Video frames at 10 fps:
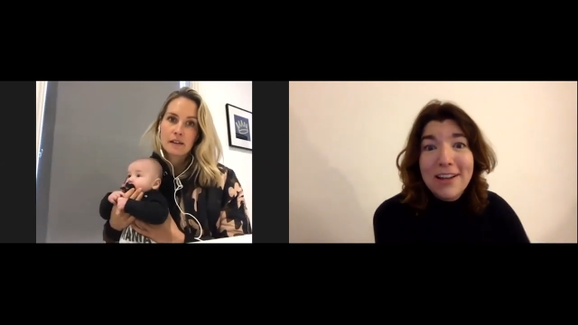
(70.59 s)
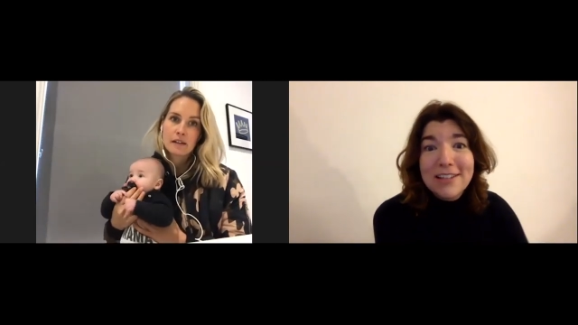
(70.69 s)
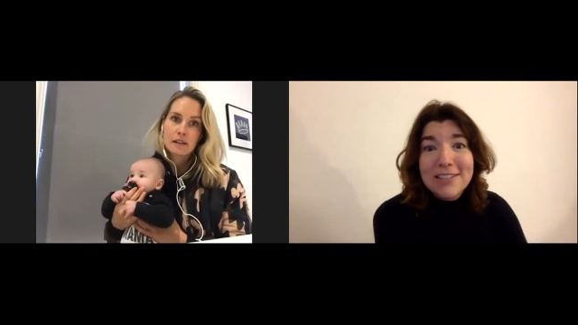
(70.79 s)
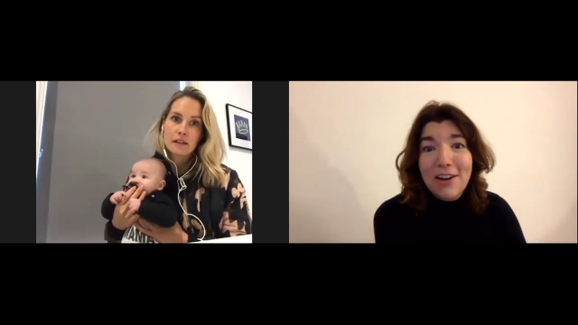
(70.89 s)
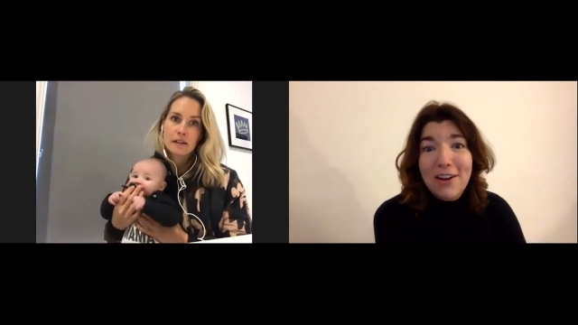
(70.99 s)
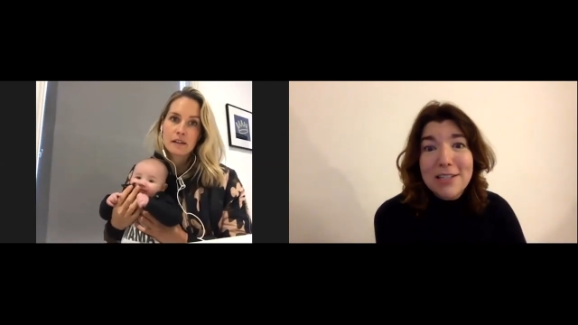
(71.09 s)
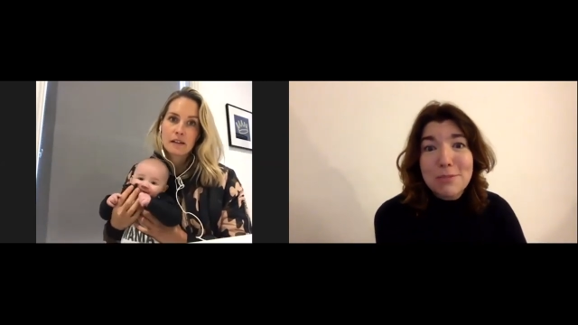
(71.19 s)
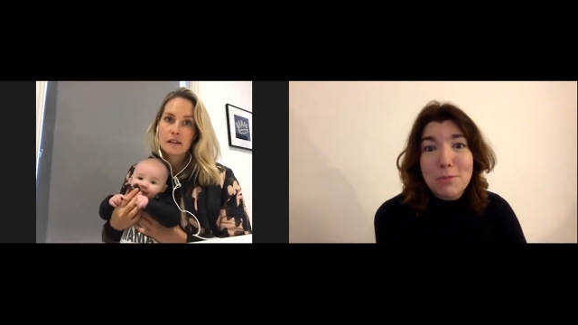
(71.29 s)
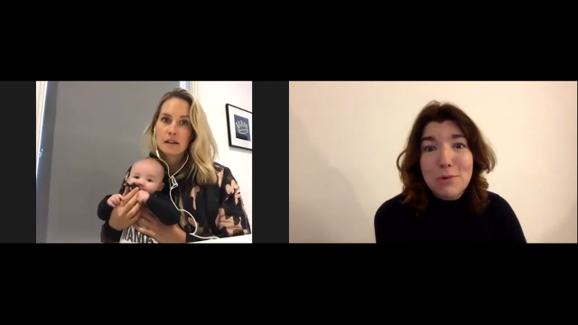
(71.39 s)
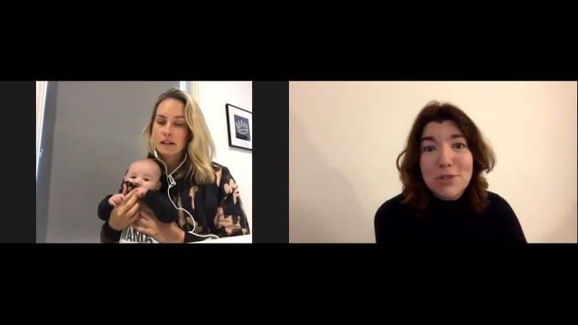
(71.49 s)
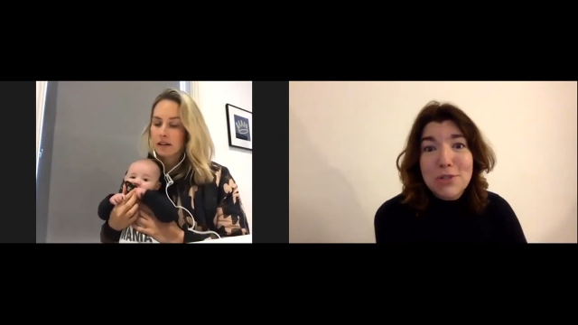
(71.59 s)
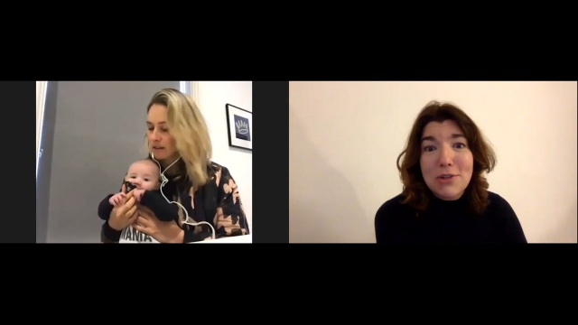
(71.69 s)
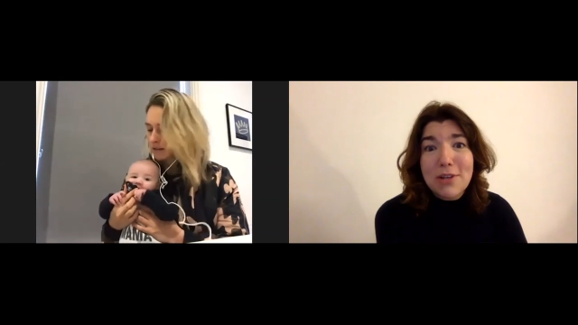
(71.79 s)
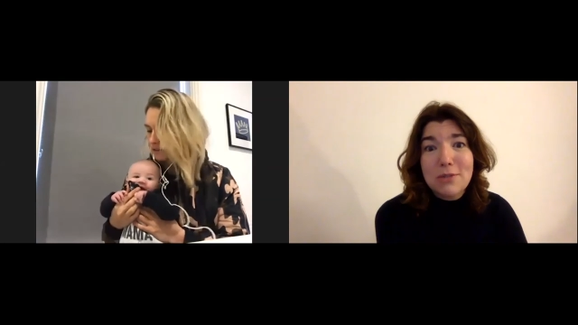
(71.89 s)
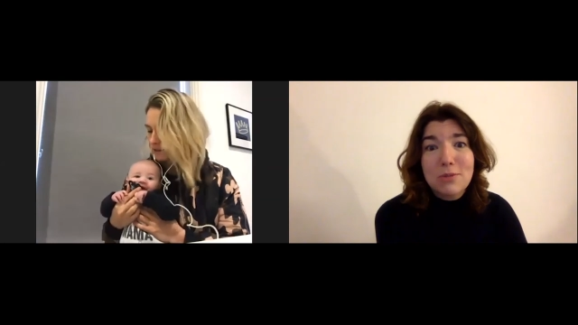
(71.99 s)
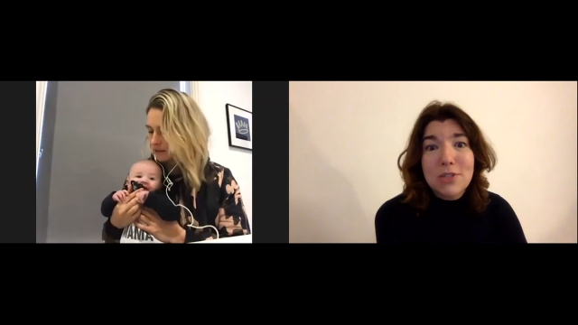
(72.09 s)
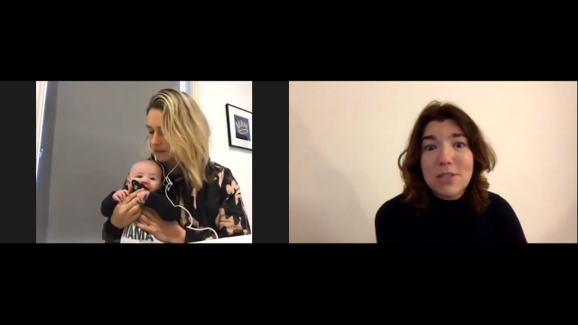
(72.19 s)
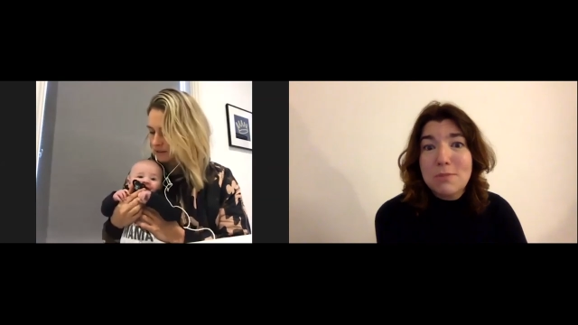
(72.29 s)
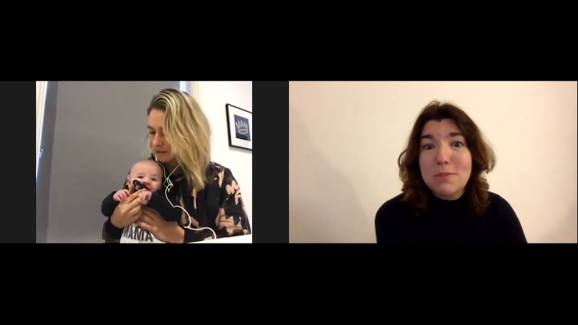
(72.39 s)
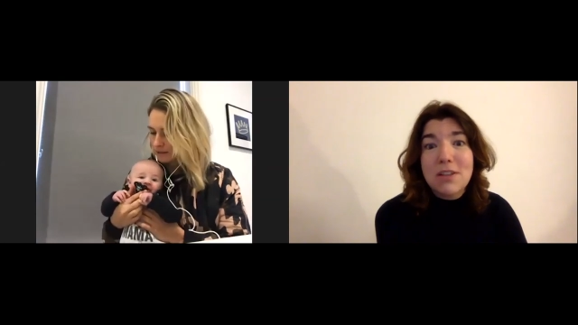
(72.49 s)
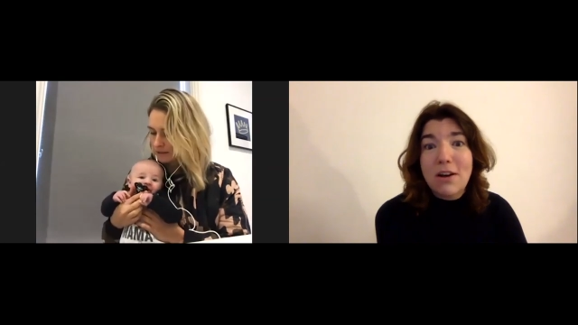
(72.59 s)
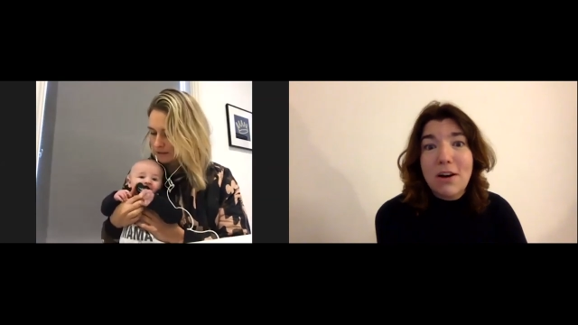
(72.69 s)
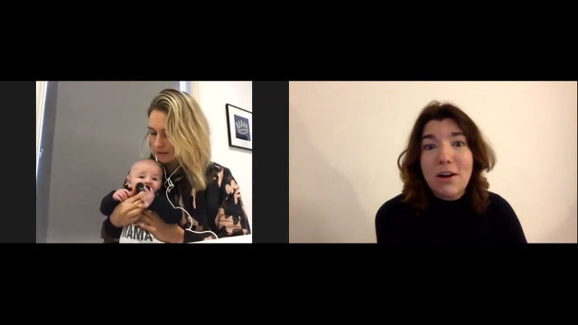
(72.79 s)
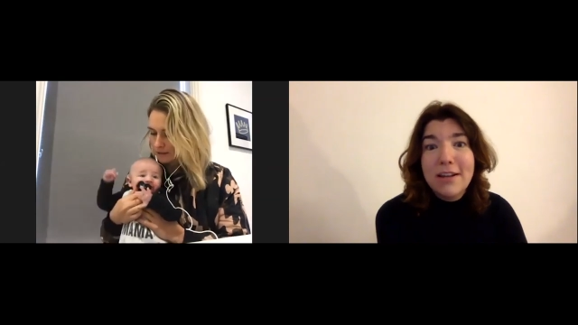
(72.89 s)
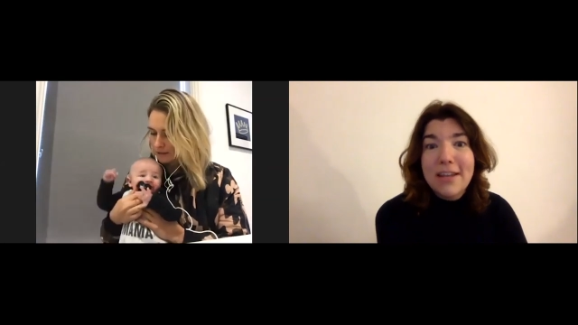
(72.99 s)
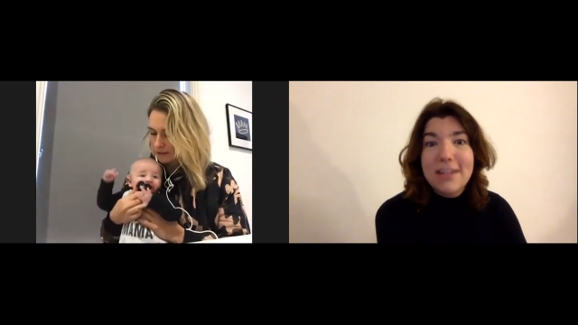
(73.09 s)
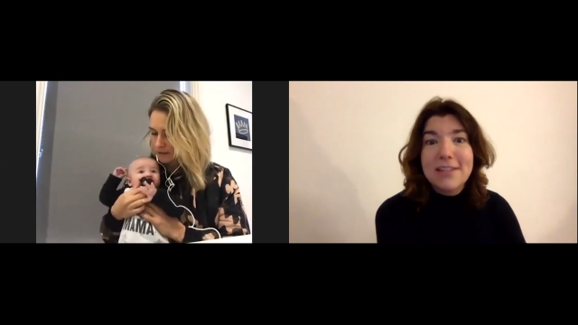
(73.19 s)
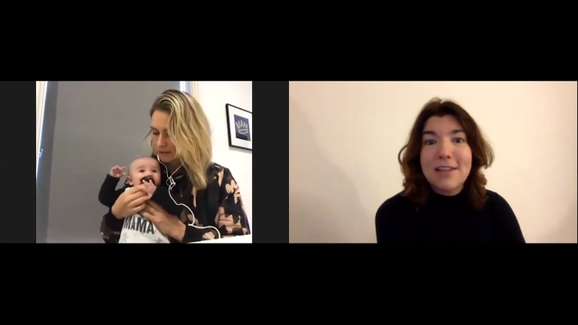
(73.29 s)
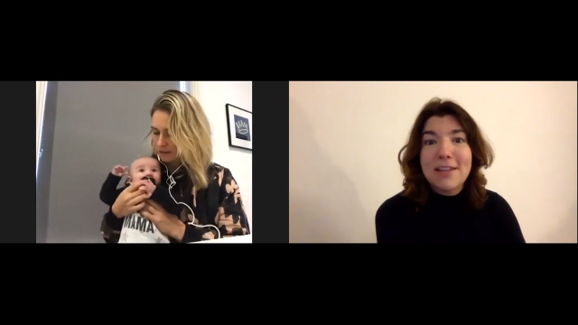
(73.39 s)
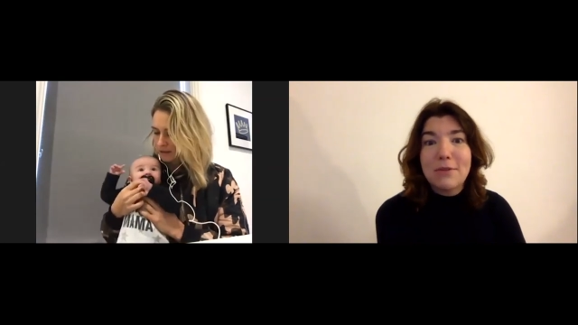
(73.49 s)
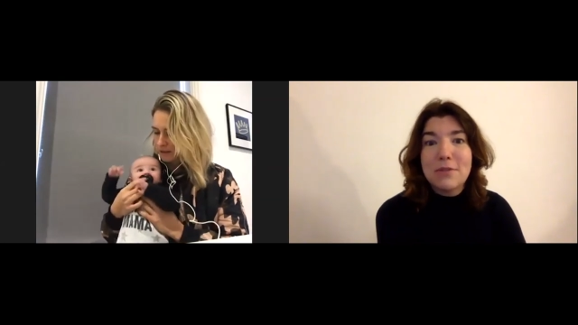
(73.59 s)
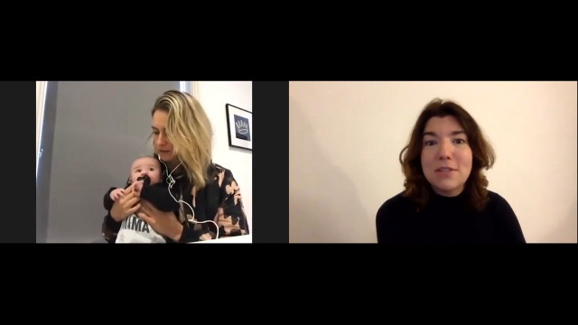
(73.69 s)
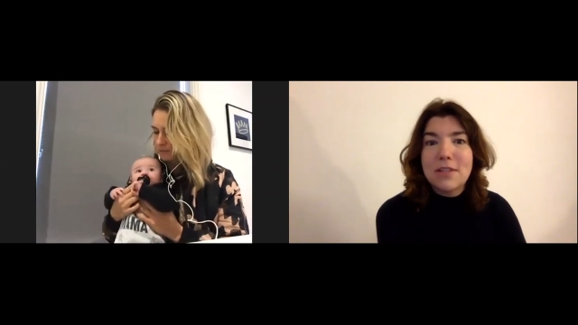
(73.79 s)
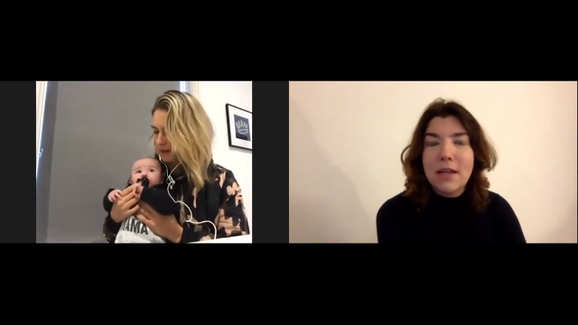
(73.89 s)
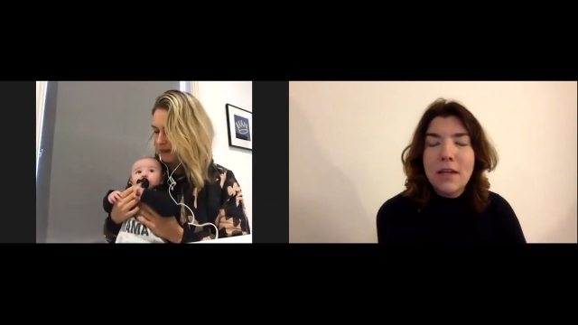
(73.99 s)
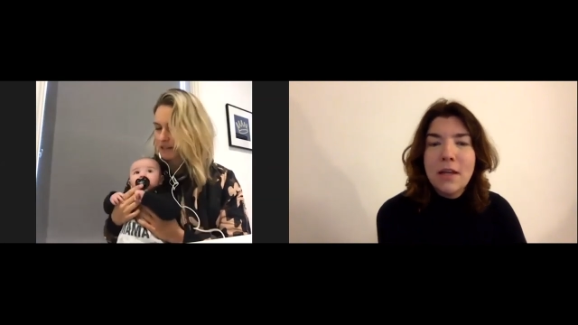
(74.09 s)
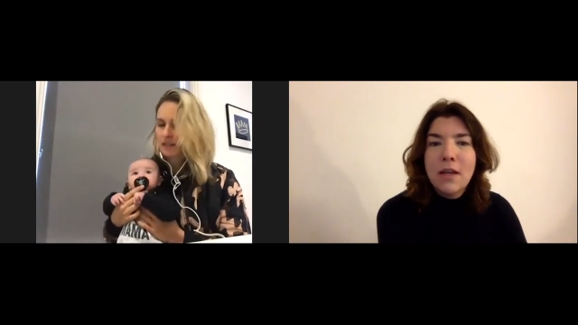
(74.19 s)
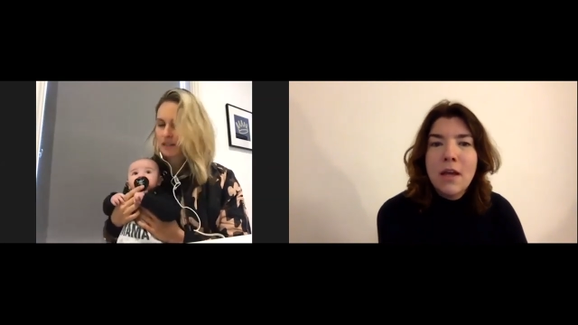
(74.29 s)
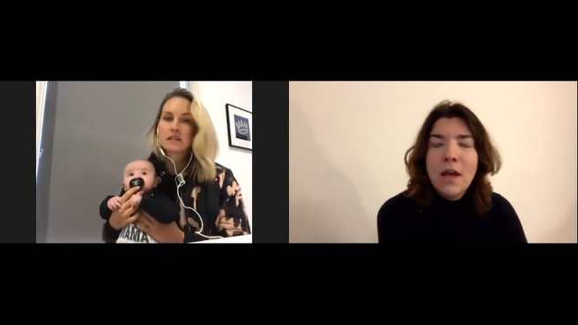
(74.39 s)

Speaker 1: at Sky Sports Studios, which is bizarre in itself, it's isn't mad. it?